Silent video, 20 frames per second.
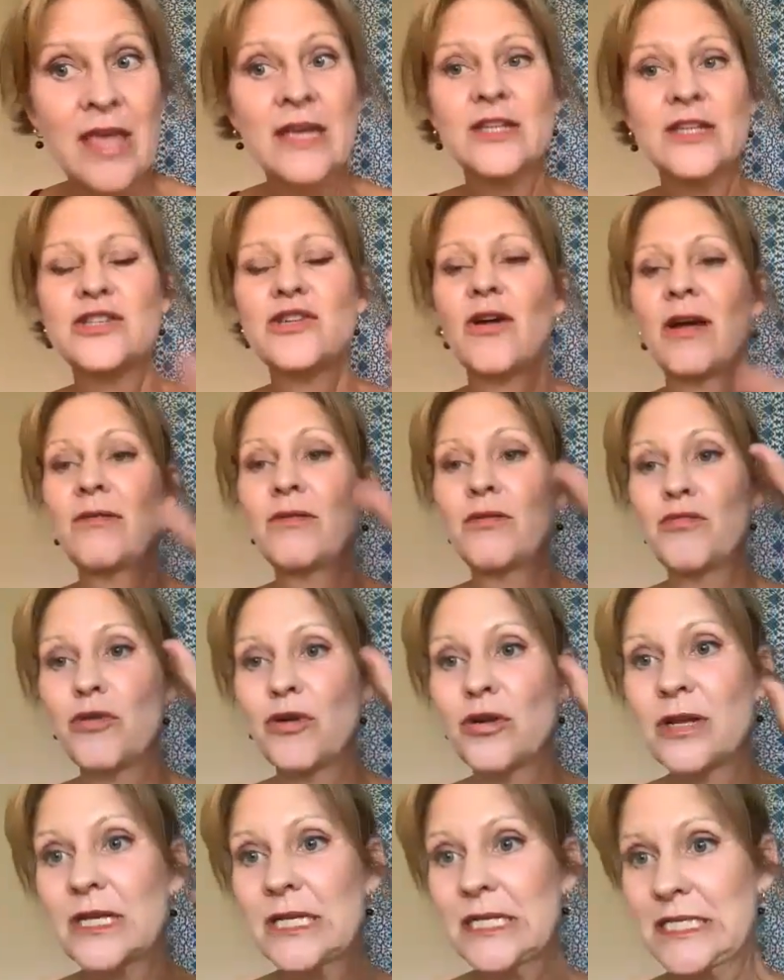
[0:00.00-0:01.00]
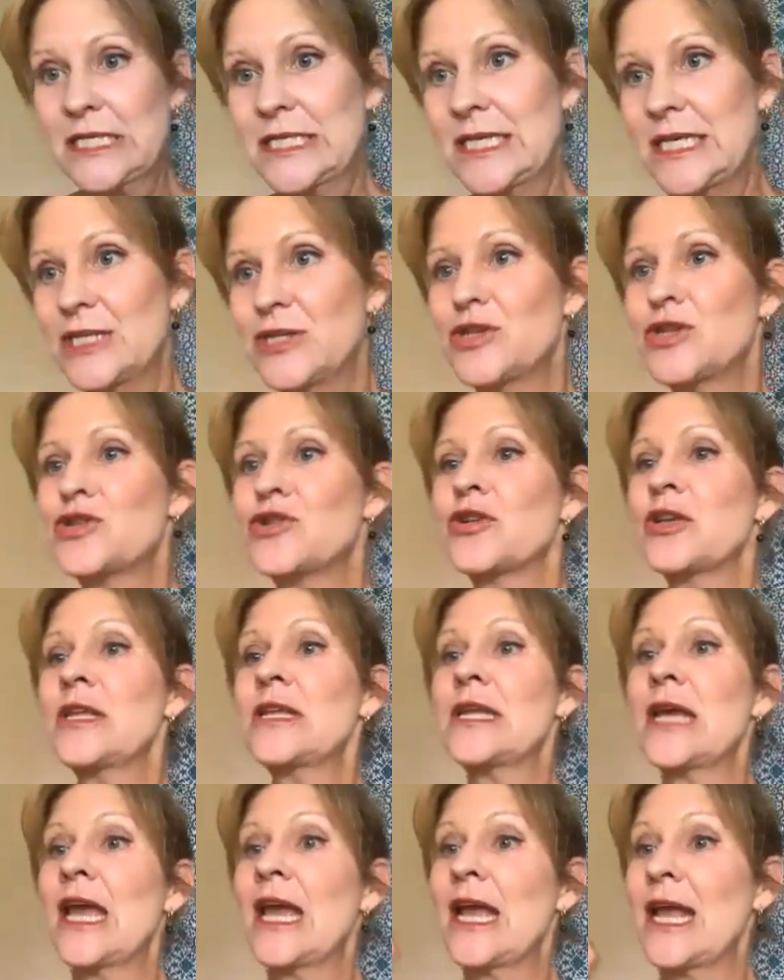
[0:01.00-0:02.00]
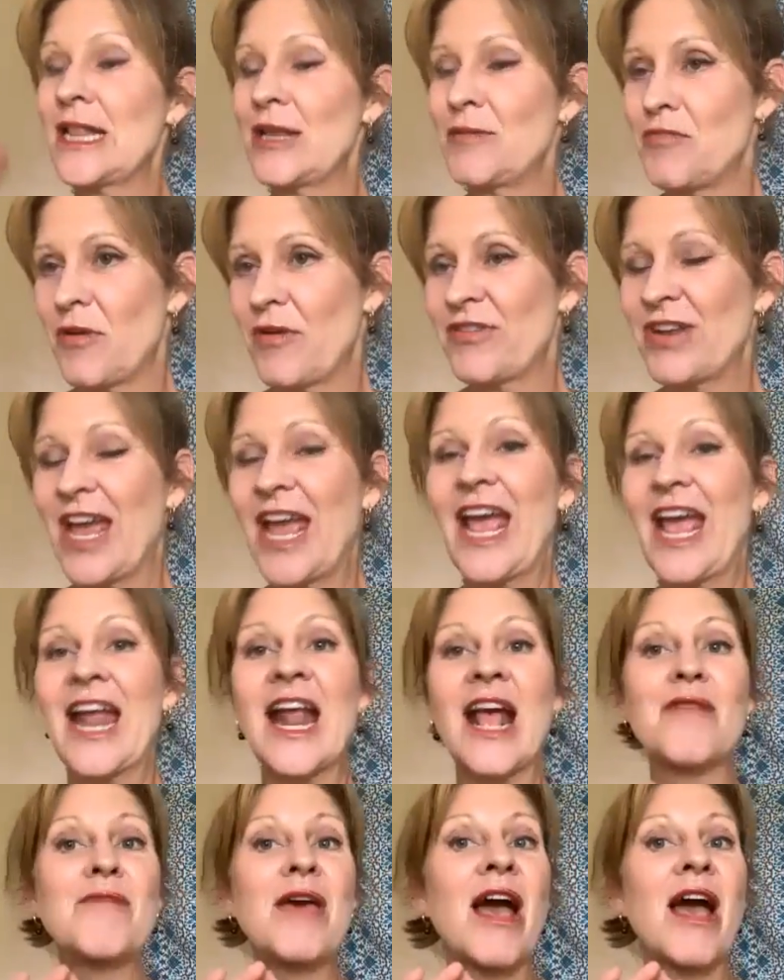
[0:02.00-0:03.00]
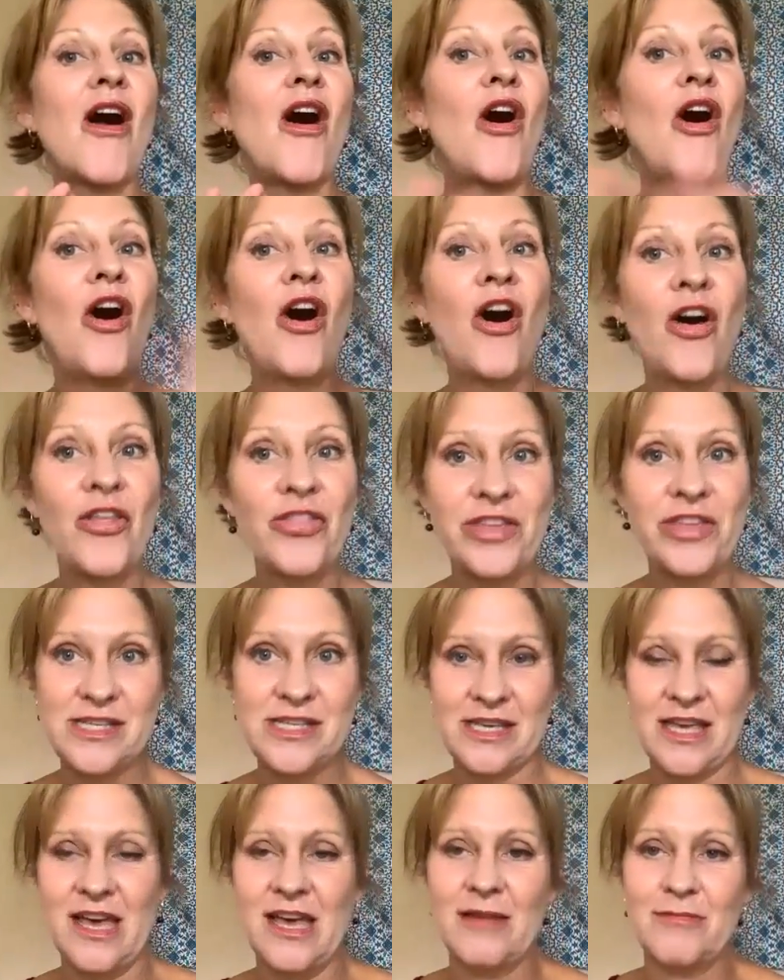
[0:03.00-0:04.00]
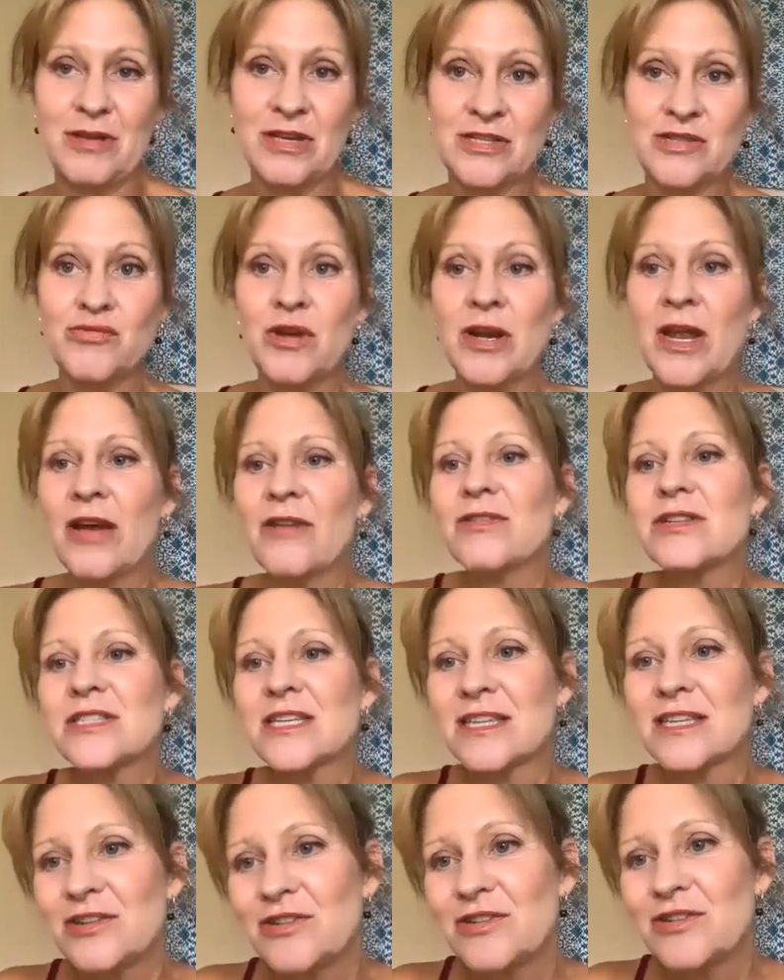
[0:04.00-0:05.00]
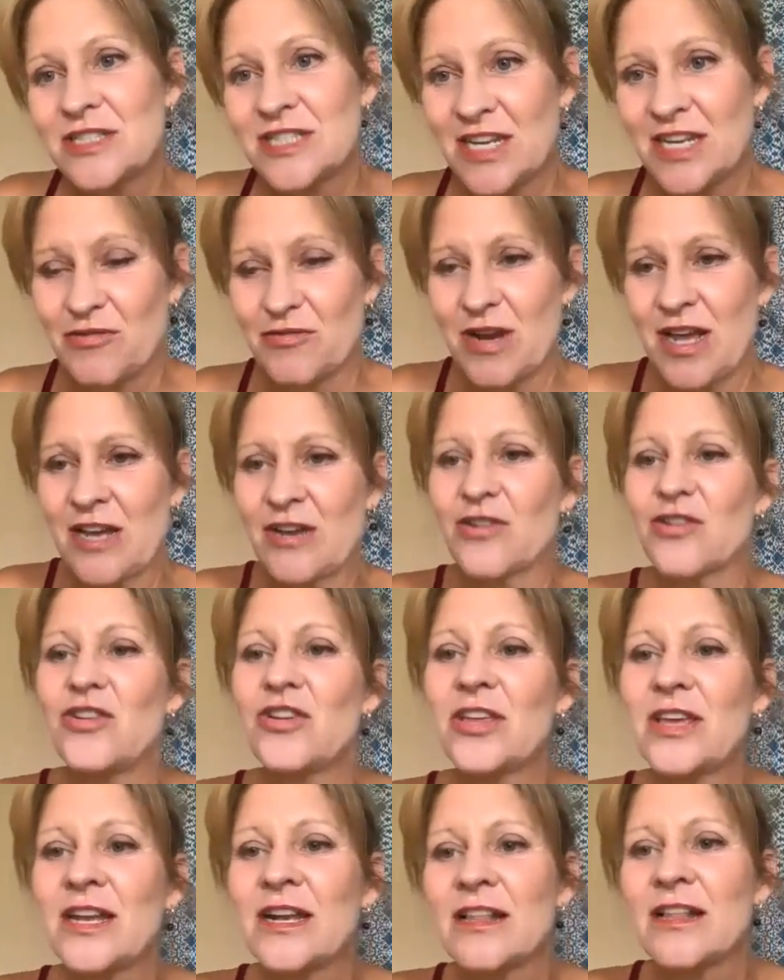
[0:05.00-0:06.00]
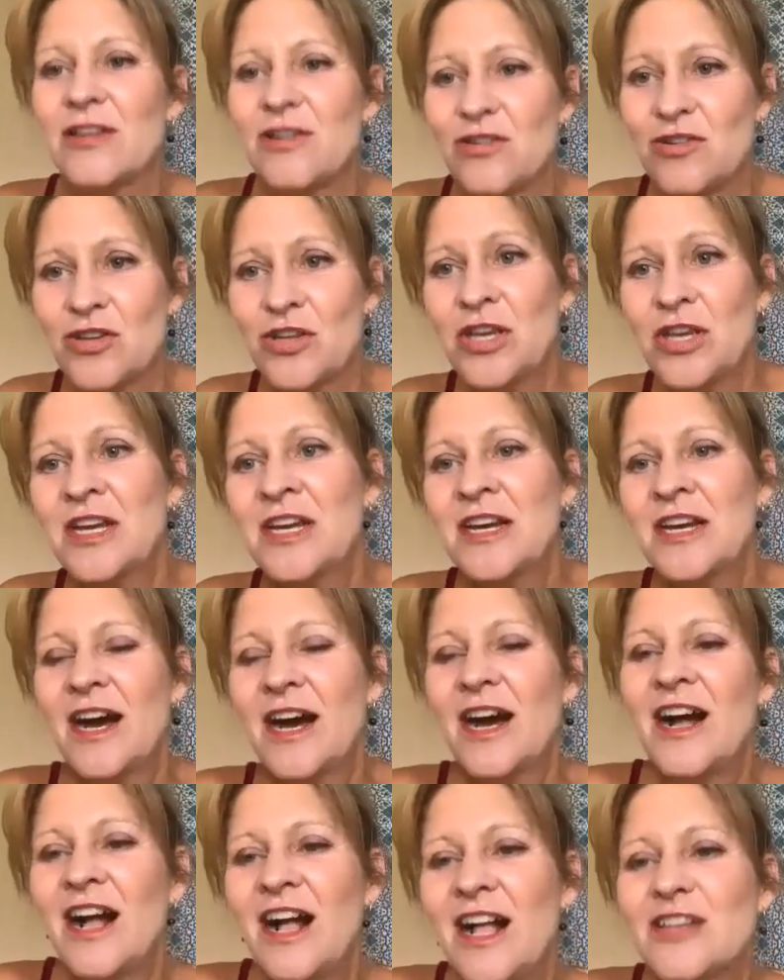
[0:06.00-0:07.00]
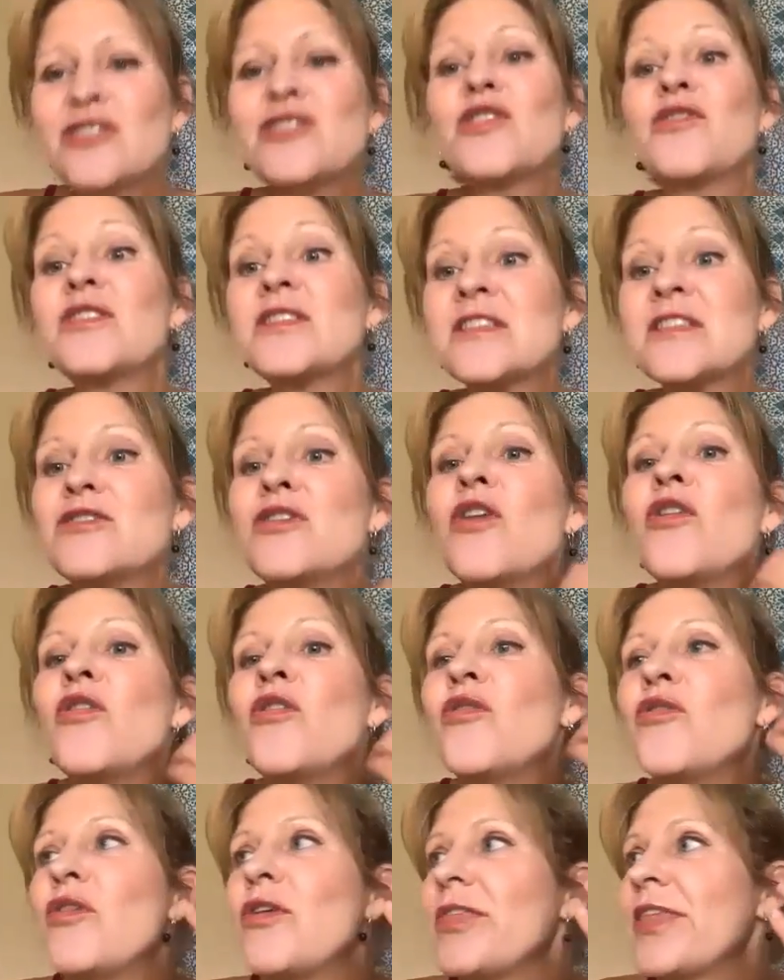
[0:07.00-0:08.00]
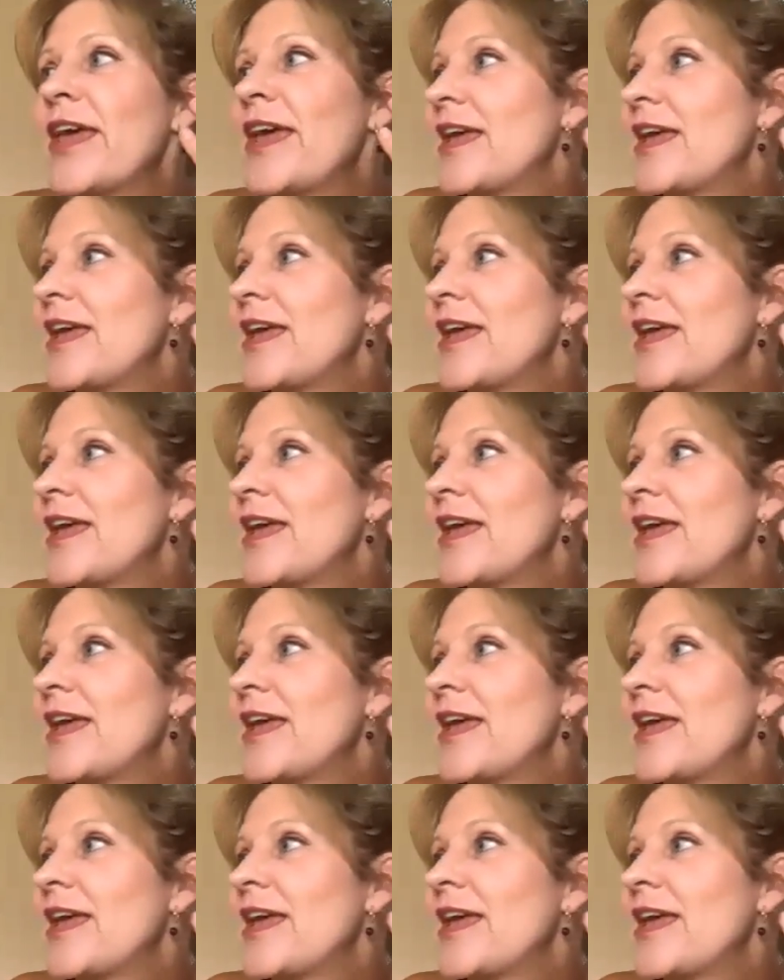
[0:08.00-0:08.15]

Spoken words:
So I would work at Caesars during the day and improv at night. And I met all these comics when I was a little cigarette girl in a little, so it's no,